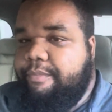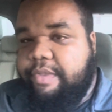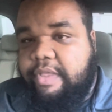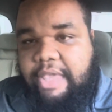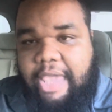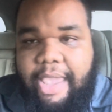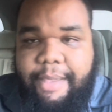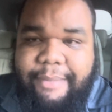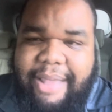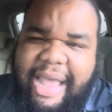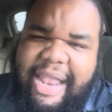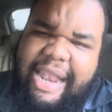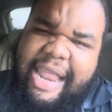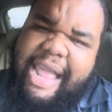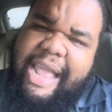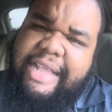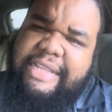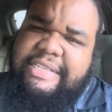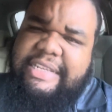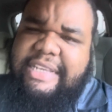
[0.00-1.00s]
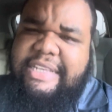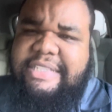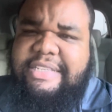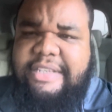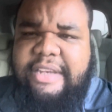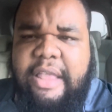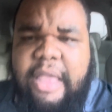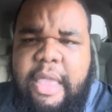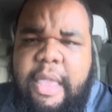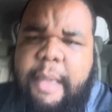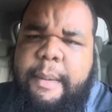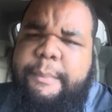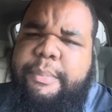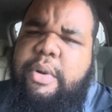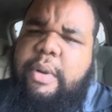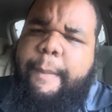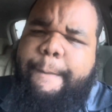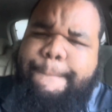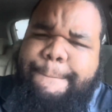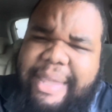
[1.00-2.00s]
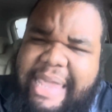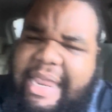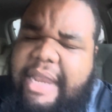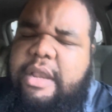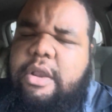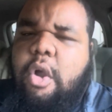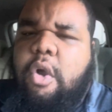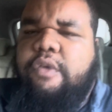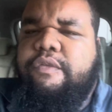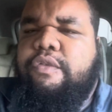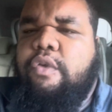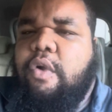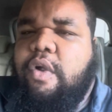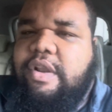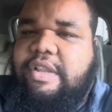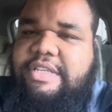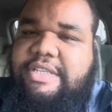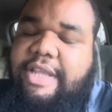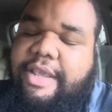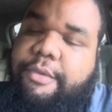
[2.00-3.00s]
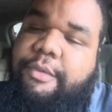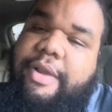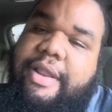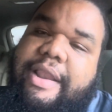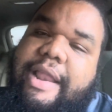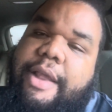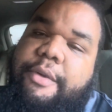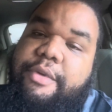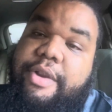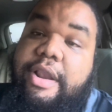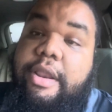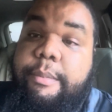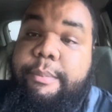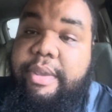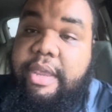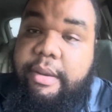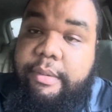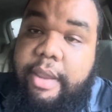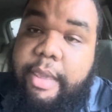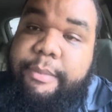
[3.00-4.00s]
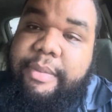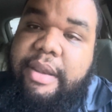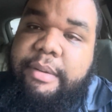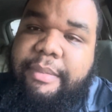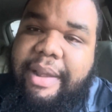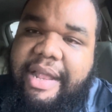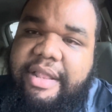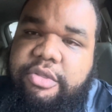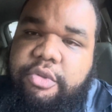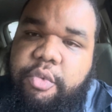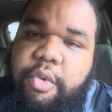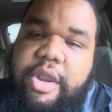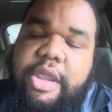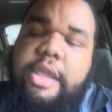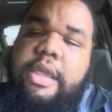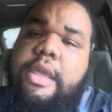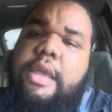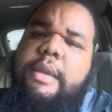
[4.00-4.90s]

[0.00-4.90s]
Came out last season, put a beating on Florida State. Well, not really a beating. They beat them by three.